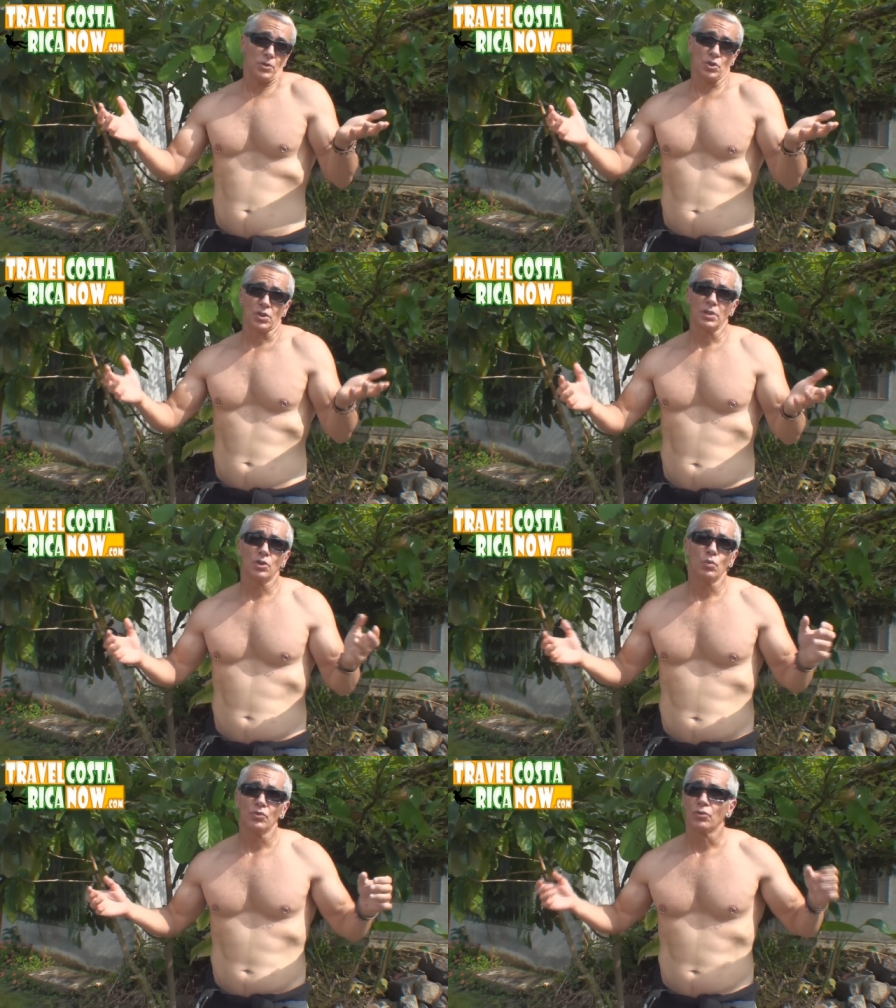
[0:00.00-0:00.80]
Do you think
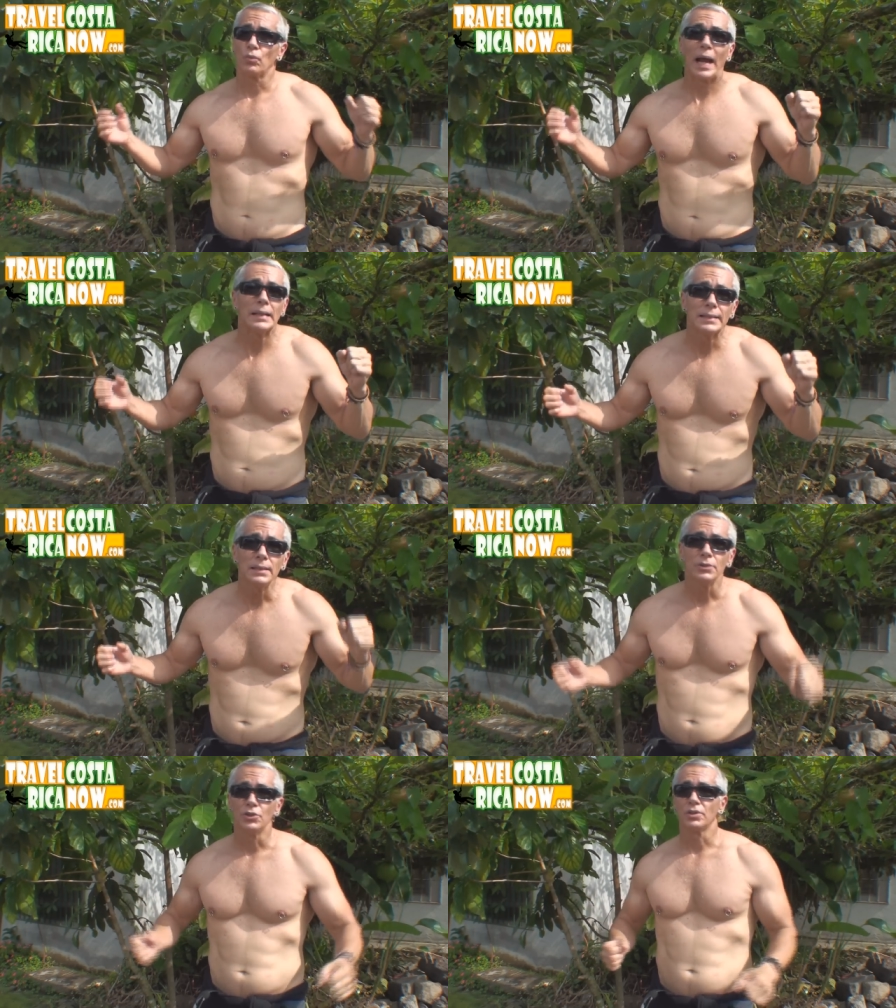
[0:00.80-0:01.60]
there was a
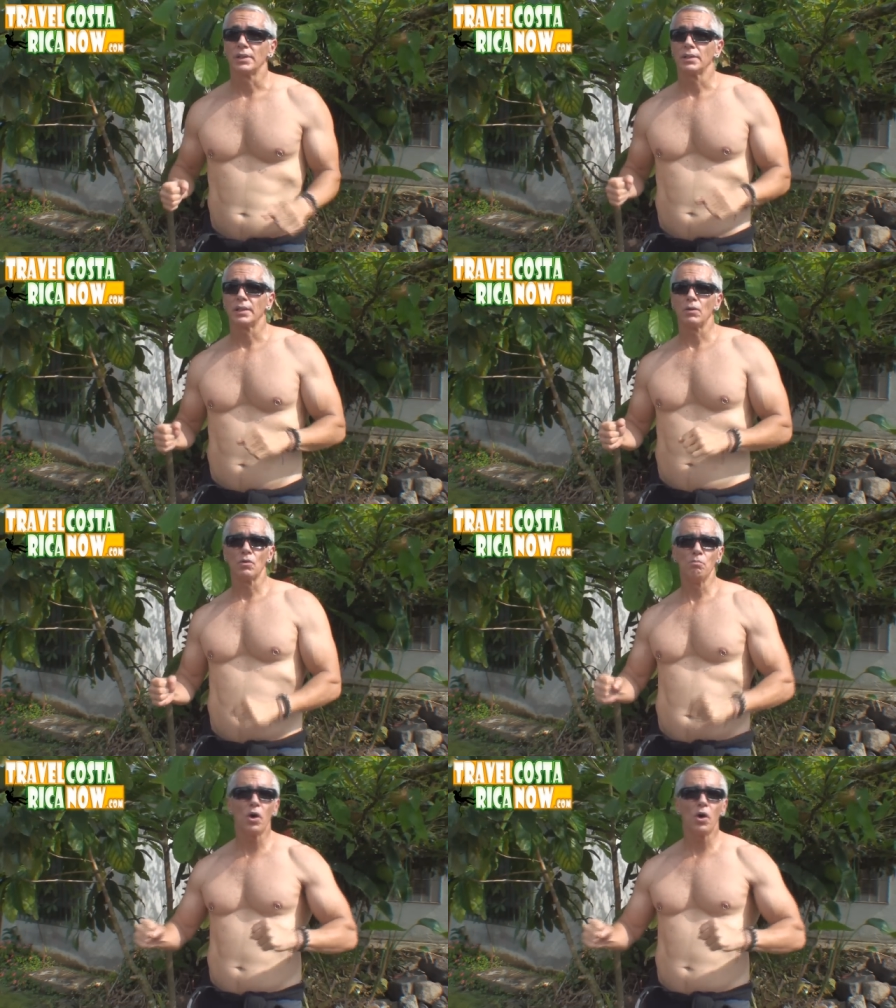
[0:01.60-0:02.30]
rally? Do you think they were